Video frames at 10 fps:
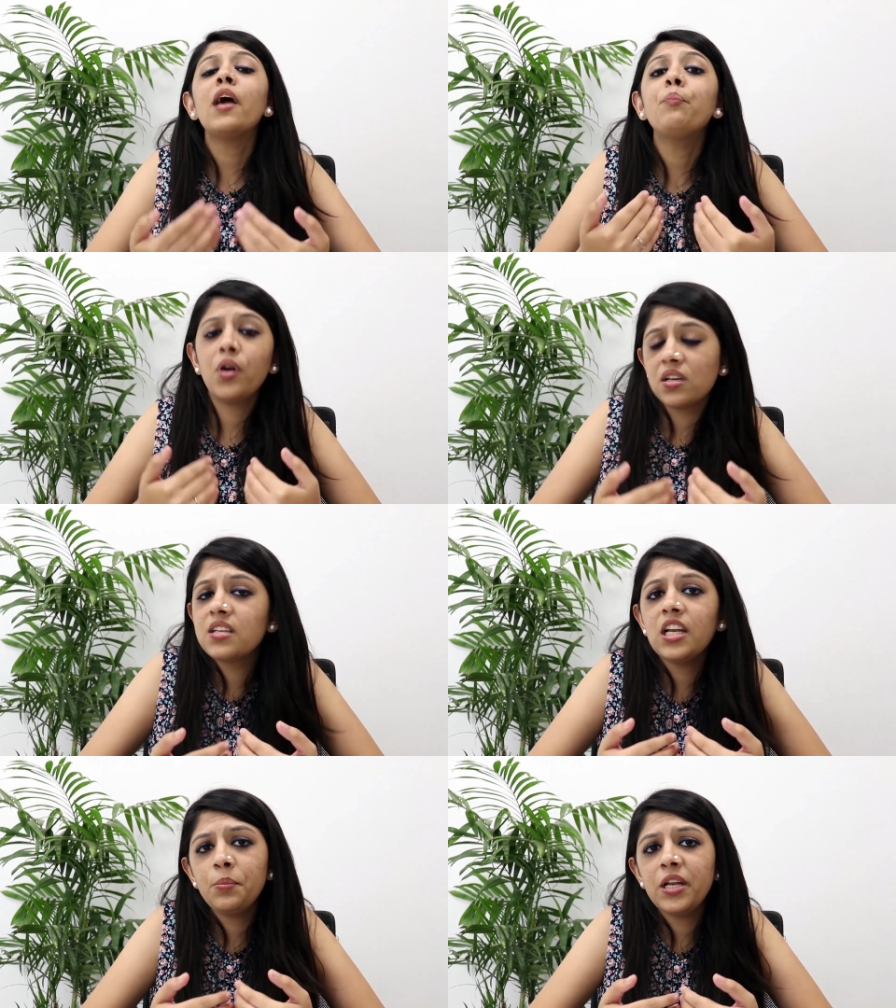And I
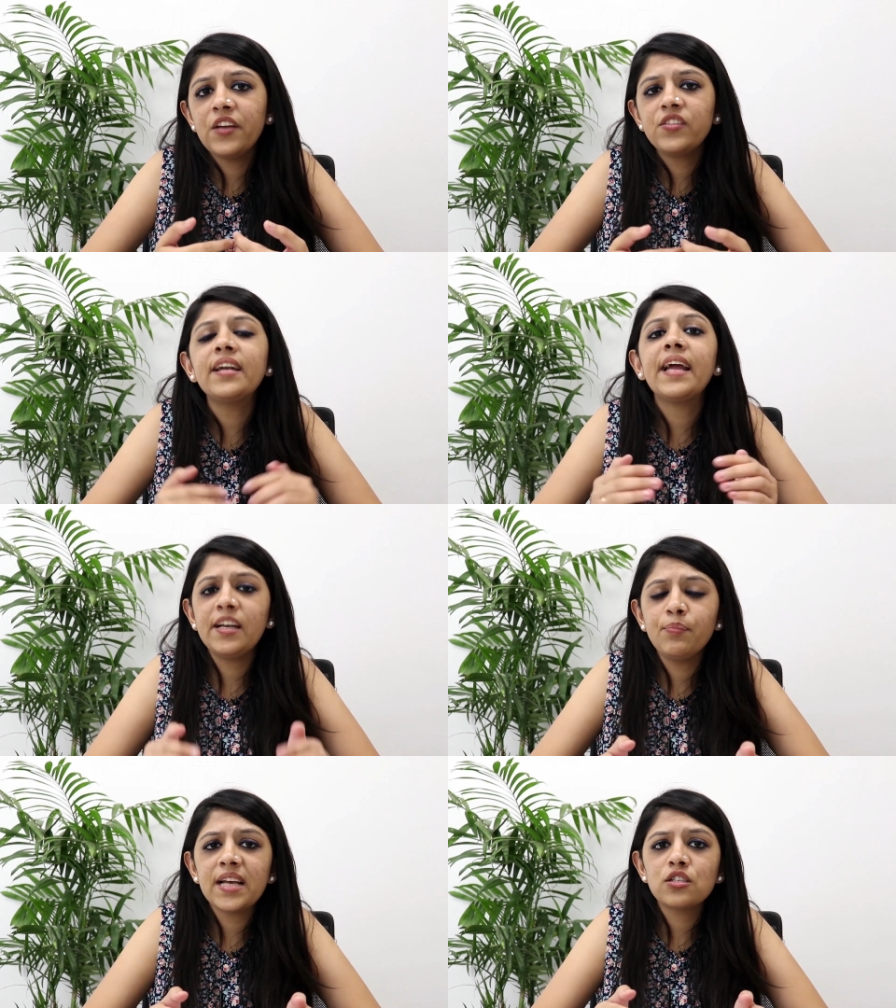personally believe that
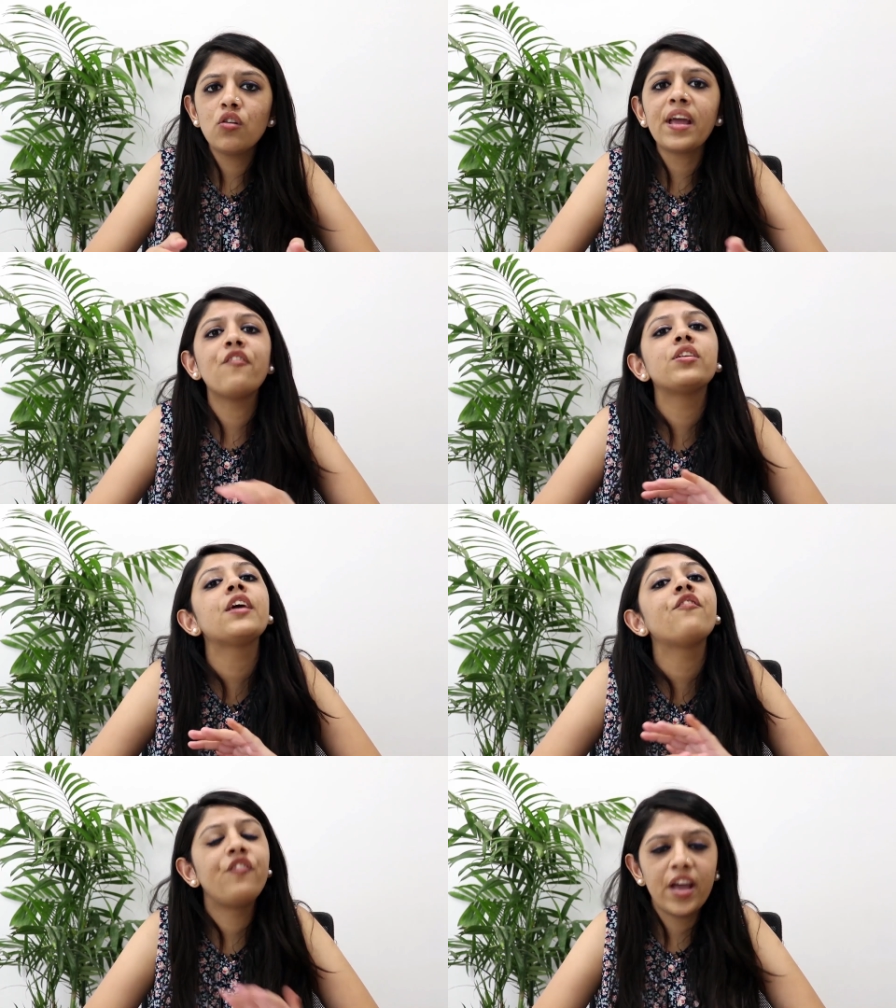it makes look
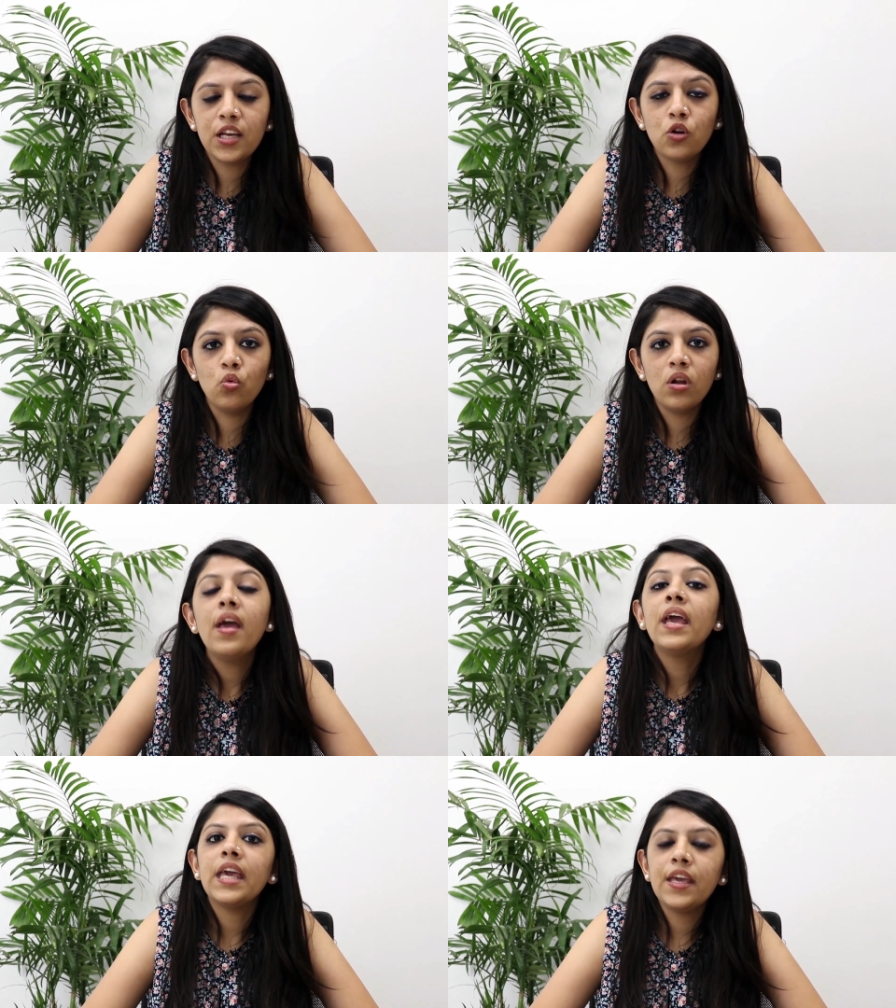everything very cool
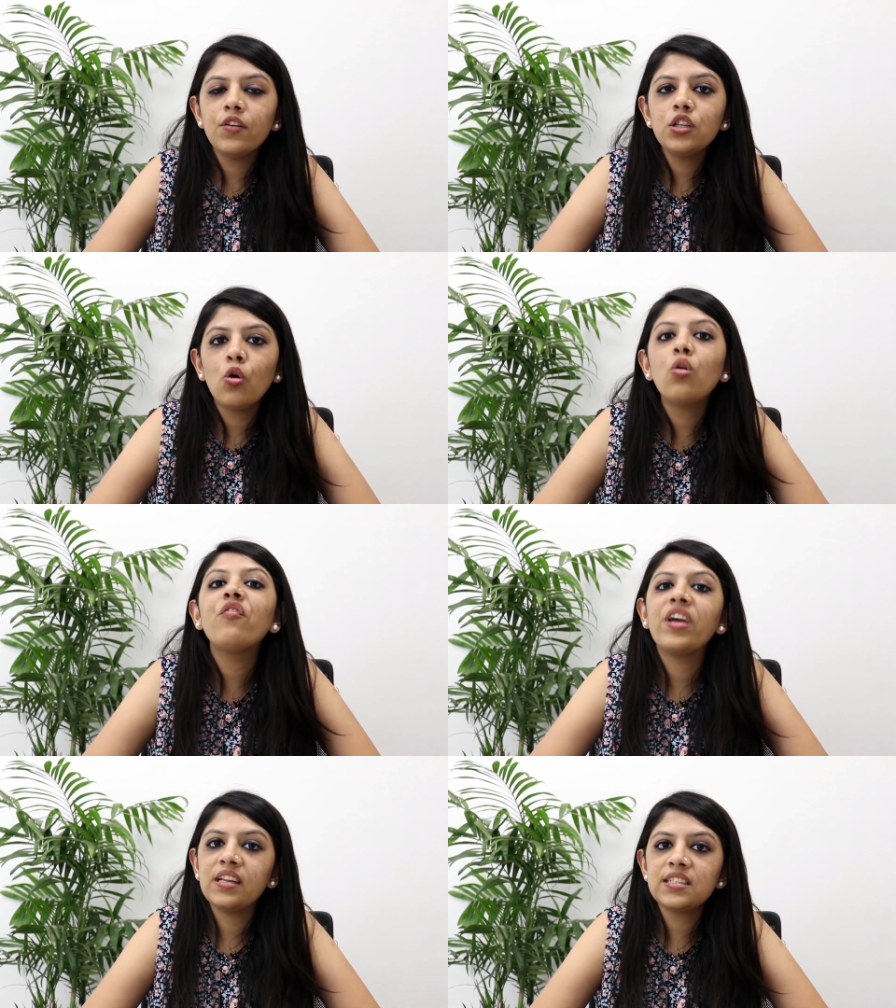even
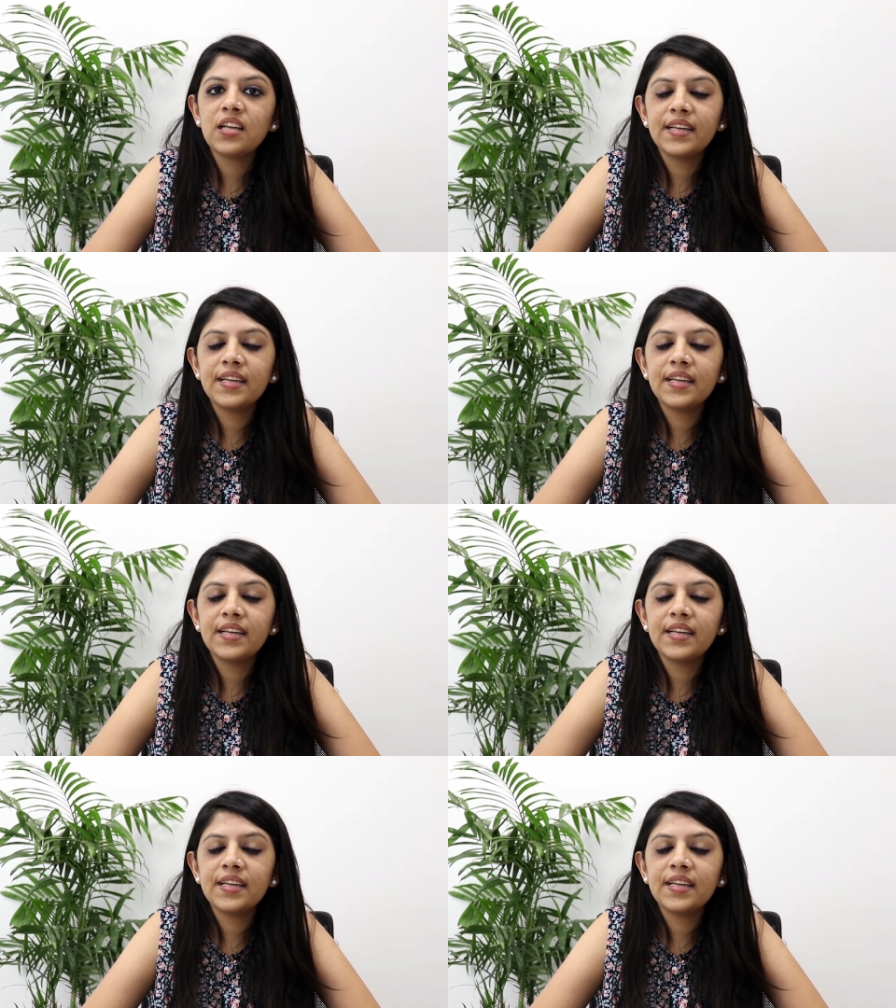though various